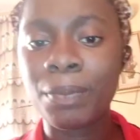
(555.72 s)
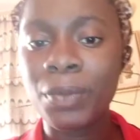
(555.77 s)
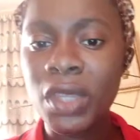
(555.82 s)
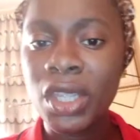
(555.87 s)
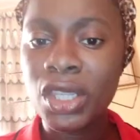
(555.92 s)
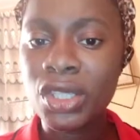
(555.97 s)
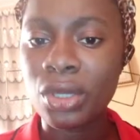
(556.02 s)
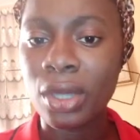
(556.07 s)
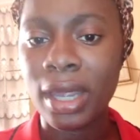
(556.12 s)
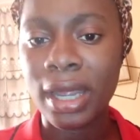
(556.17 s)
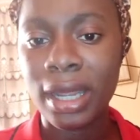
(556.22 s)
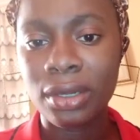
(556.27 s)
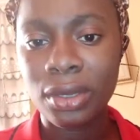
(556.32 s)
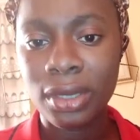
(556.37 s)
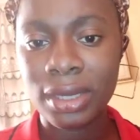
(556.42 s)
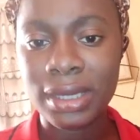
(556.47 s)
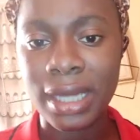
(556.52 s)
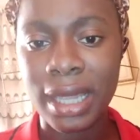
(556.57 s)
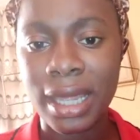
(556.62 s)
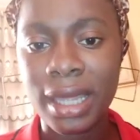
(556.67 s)
his or her
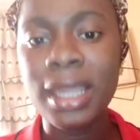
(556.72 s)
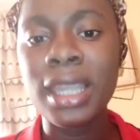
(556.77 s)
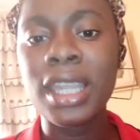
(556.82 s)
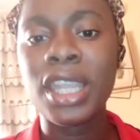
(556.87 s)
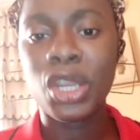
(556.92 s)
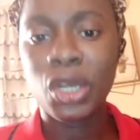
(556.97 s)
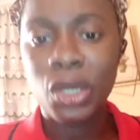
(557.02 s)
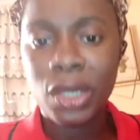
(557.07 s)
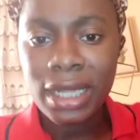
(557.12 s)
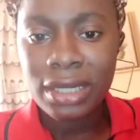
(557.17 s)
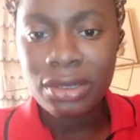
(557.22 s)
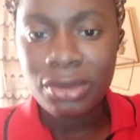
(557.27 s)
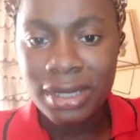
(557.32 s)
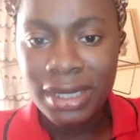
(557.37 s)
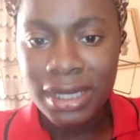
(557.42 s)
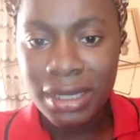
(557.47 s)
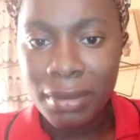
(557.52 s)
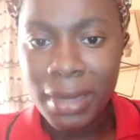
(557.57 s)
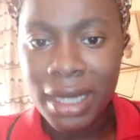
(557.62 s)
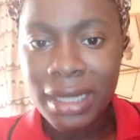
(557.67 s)
daughter in order to
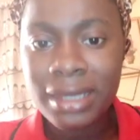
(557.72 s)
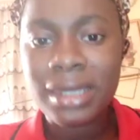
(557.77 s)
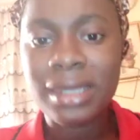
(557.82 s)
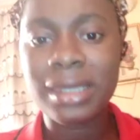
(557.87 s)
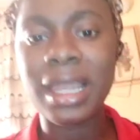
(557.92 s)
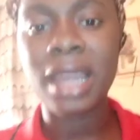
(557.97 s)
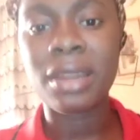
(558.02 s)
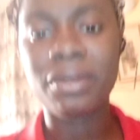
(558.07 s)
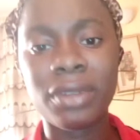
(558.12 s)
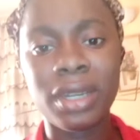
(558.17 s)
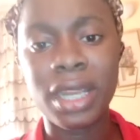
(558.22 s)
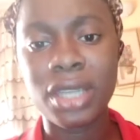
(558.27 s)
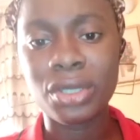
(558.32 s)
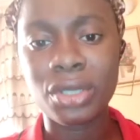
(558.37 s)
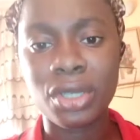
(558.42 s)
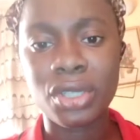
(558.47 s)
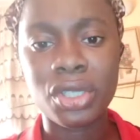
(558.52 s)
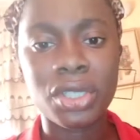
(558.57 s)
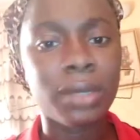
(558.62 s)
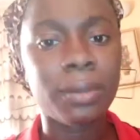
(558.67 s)
cement that
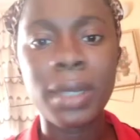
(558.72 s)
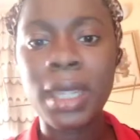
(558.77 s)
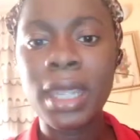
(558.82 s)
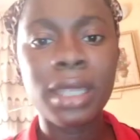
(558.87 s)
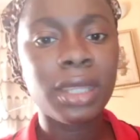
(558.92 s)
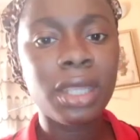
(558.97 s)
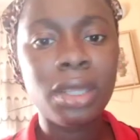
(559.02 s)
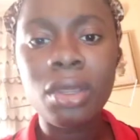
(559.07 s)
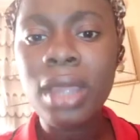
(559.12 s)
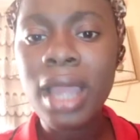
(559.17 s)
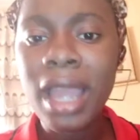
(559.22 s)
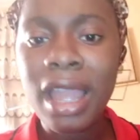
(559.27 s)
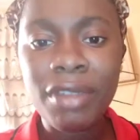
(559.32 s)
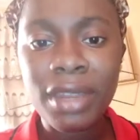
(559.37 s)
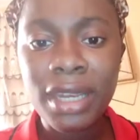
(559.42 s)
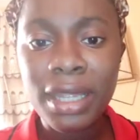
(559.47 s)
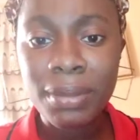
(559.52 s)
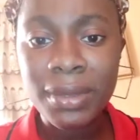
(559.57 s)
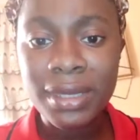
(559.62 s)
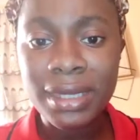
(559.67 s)
relationship. They don't have
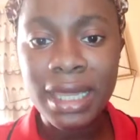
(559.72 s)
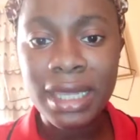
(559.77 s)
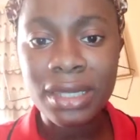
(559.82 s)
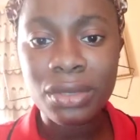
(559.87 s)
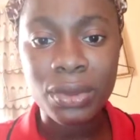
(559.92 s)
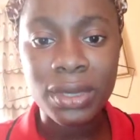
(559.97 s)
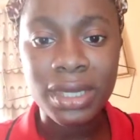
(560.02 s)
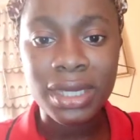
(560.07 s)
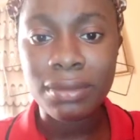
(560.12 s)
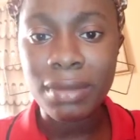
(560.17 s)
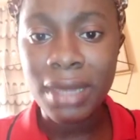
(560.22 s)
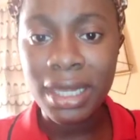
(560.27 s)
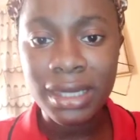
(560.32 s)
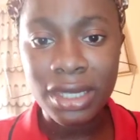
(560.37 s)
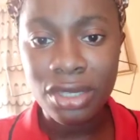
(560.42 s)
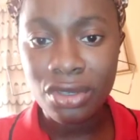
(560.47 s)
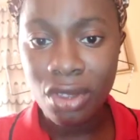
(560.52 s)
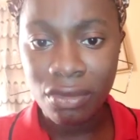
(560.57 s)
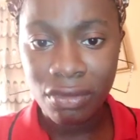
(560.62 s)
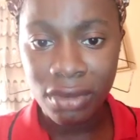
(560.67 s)
any business with
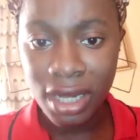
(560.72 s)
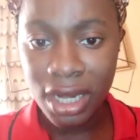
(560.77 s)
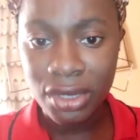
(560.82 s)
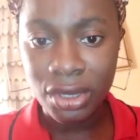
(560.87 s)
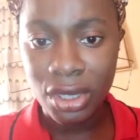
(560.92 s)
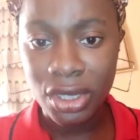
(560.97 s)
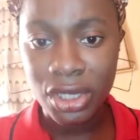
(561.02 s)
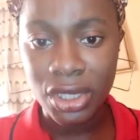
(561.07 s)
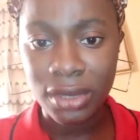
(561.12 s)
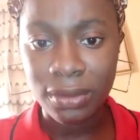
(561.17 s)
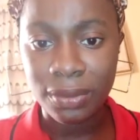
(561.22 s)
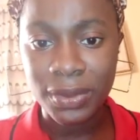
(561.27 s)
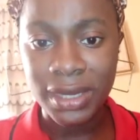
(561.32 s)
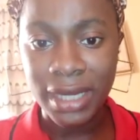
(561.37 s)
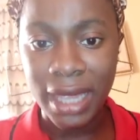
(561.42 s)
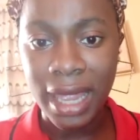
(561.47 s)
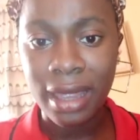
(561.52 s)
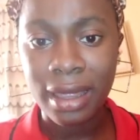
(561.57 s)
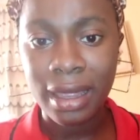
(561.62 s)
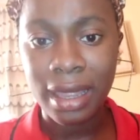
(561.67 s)
cementing your relationship,
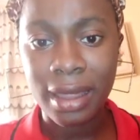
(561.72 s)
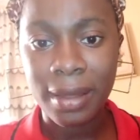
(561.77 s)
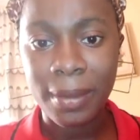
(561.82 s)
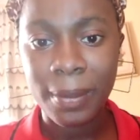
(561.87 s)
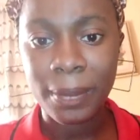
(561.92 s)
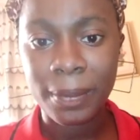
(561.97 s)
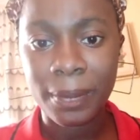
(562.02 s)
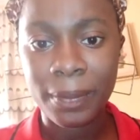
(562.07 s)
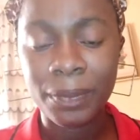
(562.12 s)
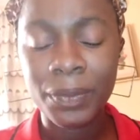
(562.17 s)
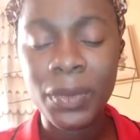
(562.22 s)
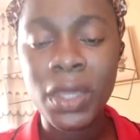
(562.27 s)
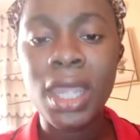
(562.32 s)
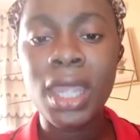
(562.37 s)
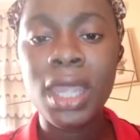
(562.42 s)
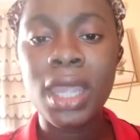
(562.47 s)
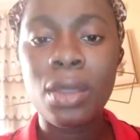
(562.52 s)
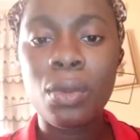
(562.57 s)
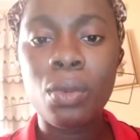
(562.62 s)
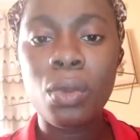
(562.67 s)
sir.
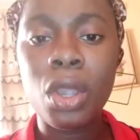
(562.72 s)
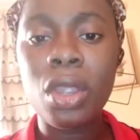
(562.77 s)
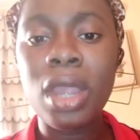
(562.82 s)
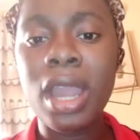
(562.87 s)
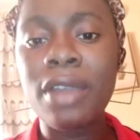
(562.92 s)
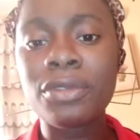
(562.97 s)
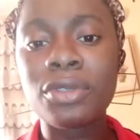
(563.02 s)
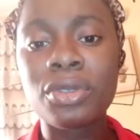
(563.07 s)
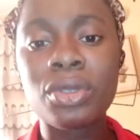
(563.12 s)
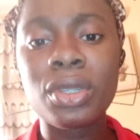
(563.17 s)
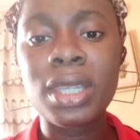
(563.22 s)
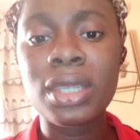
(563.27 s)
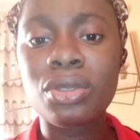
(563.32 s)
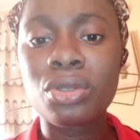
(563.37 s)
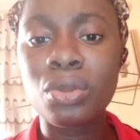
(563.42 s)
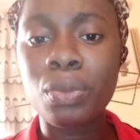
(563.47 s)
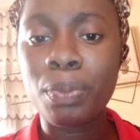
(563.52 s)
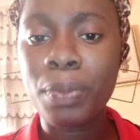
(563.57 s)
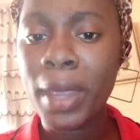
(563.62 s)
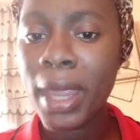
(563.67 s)
What you have to do is
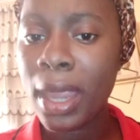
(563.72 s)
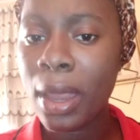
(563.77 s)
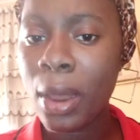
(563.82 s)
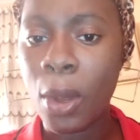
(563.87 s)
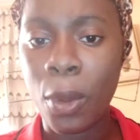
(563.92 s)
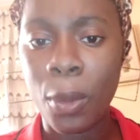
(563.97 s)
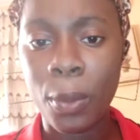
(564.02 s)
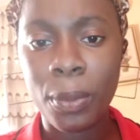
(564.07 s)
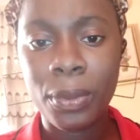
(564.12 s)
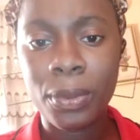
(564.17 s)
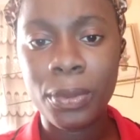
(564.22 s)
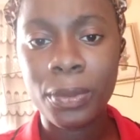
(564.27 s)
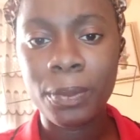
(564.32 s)
to pay up.